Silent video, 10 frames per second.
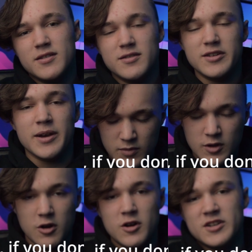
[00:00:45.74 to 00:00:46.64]
Yeah.
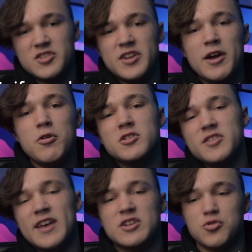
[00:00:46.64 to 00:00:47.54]
All right, so now
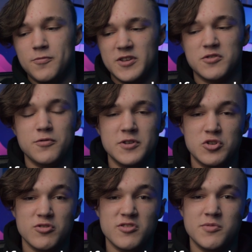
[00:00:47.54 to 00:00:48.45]
onto the actual physical
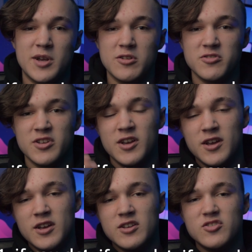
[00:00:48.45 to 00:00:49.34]
features of this mouse.
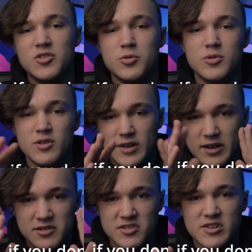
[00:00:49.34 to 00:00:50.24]
So
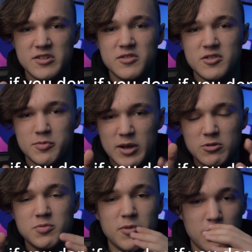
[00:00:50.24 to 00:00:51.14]
as I said, this
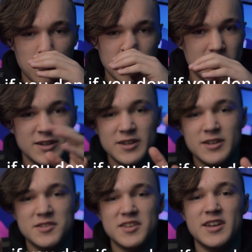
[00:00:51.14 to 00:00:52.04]
mouse before, it
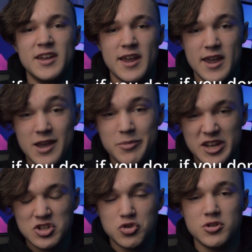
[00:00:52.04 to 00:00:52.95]
is a
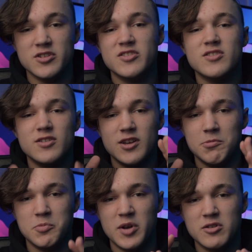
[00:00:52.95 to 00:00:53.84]
ambidextrous
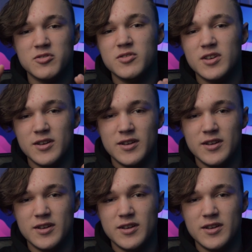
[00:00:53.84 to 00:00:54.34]
gaming mouse.